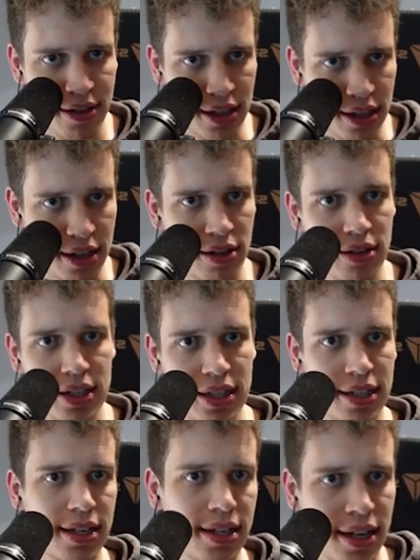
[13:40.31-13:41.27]
You know, it's
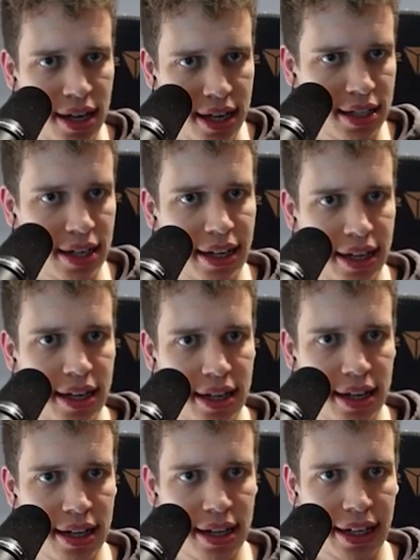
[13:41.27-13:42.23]
like
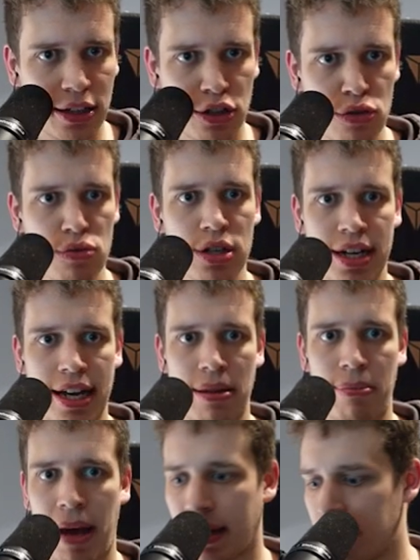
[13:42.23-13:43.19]
a suicide
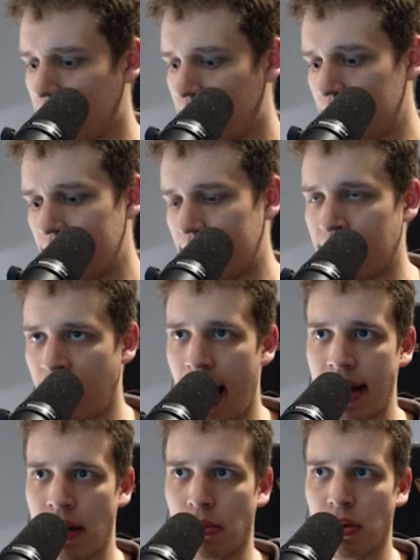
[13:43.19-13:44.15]
pact between these
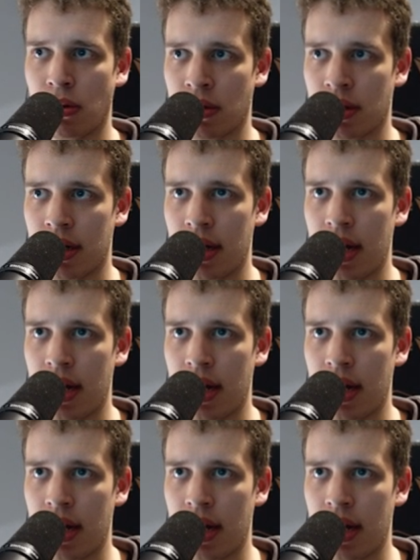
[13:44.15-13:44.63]
animals.